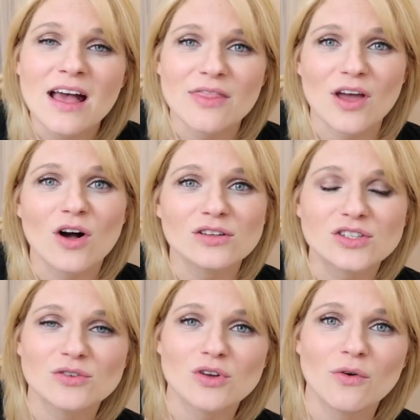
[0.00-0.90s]
They
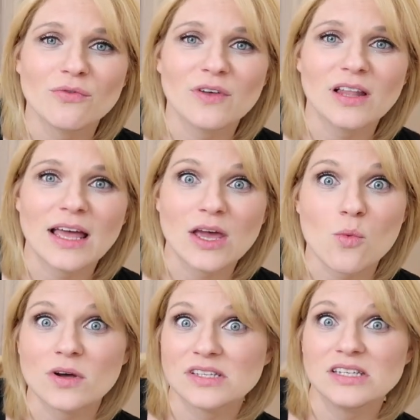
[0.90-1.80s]
also don't feel like it
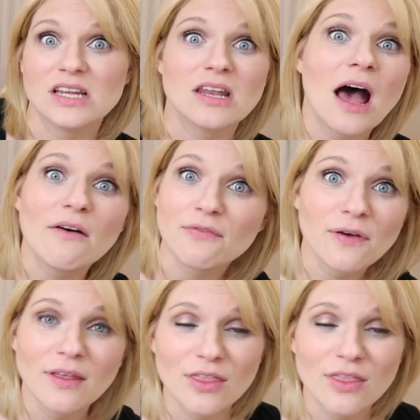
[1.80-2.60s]
wasn't enough.